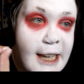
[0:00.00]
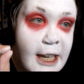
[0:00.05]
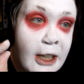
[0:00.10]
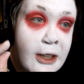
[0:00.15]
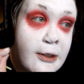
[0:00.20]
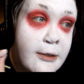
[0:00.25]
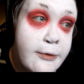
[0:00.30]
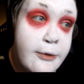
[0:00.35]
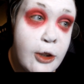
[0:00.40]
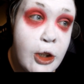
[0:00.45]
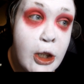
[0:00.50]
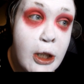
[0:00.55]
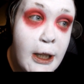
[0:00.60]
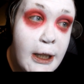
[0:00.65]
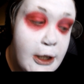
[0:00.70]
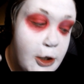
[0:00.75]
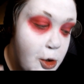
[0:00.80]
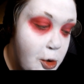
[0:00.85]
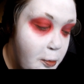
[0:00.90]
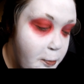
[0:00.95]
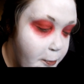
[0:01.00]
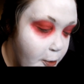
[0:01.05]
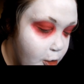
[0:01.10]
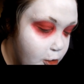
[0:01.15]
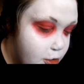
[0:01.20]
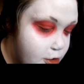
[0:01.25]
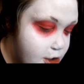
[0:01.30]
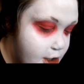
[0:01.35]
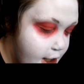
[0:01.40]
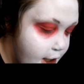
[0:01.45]
kind of look a little
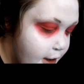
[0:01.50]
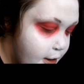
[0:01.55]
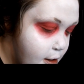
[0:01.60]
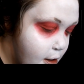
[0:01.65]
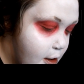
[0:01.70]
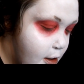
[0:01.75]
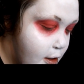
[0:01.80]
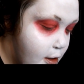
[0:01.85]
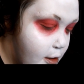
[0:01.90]
bulging.